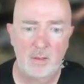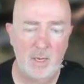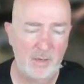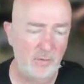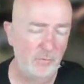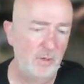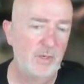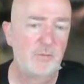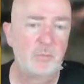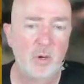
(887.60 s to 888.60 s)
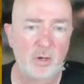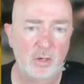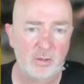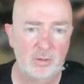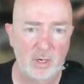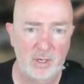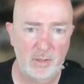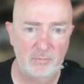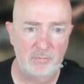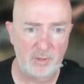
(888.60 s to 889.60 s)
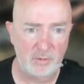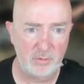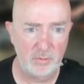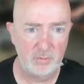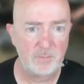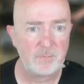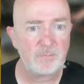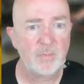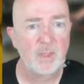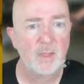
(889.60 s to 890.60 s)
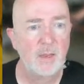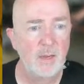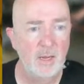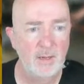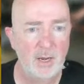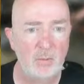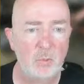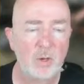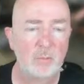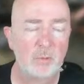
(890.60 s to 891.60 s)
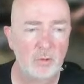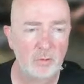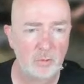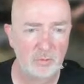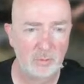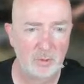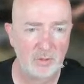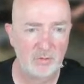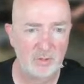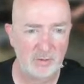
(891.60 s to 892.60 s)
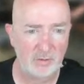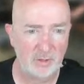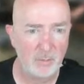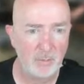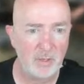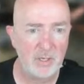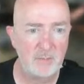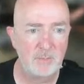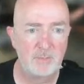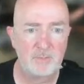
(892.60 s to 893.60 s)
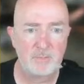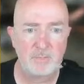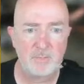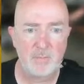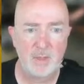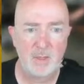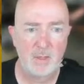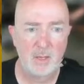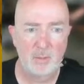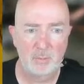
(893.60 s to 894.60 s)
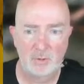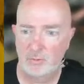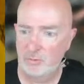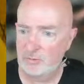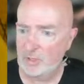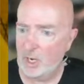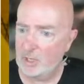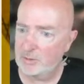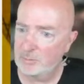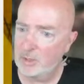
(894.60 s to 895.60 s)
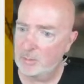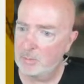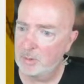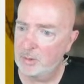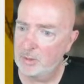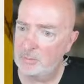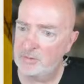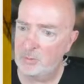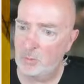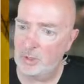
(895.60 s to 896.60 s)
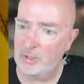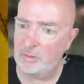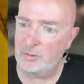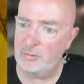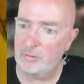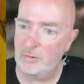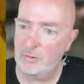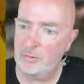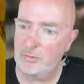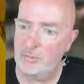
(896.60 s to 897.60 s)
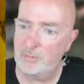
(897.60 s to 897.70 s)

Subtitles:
And the released product V2. And now what I'm going to do is I'm going to select the company. I'm going to choose the item number. Let me see what else I chose.